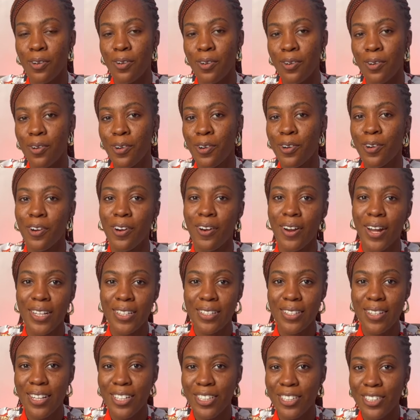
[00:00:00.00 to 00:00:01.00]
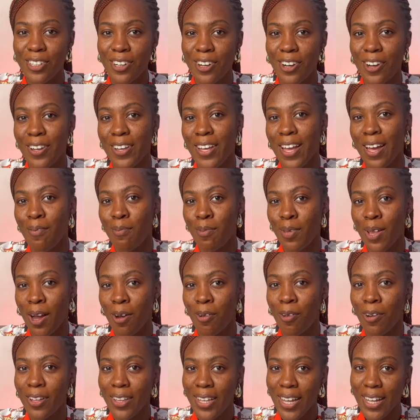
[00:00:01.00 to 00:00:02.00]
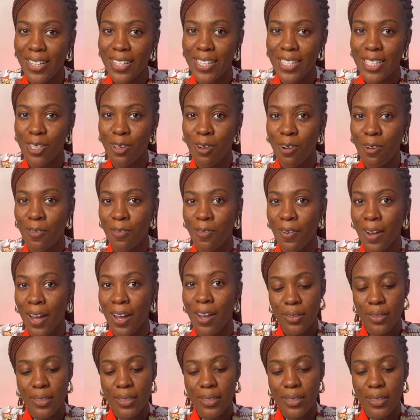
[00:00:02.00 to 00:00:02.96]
oh, congratulations, you have been awarded this offer.